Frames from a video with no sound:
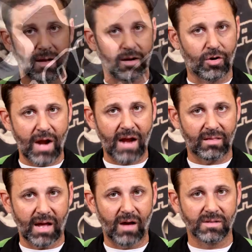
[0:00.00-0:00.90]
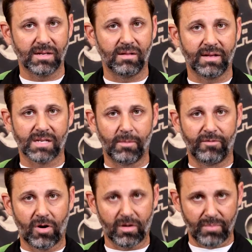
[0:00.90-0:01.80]
going to crack the housing like some
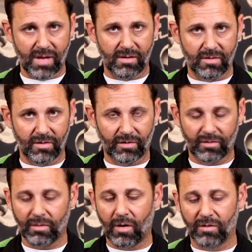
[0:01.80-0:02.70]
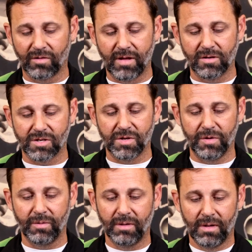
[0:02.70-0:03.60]
of our competitors' alternators
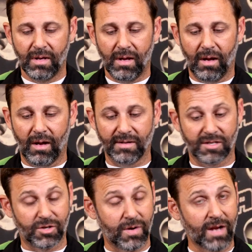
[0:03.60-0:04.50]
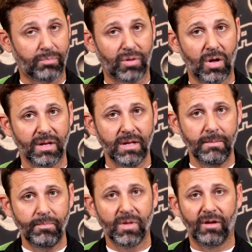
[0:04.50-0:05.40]
do. It's a direct
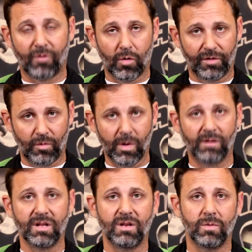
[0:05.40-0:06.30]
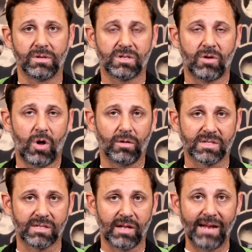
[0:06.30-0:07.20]
plug-in. Of course, you will need to install a
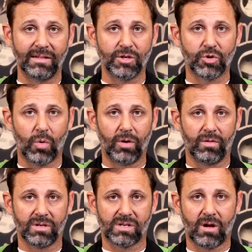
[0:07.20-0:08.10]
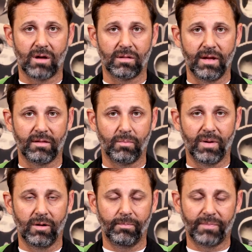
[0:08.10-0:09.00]
slightly shorter than stock length
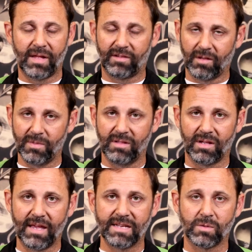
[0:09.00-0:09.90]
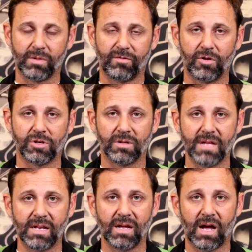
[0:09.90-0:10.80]
belt. That's going to be the case with
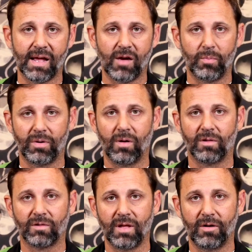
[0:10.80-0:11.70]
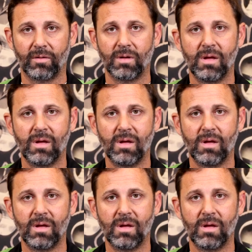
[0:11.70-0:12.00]
virtually any high output alternator.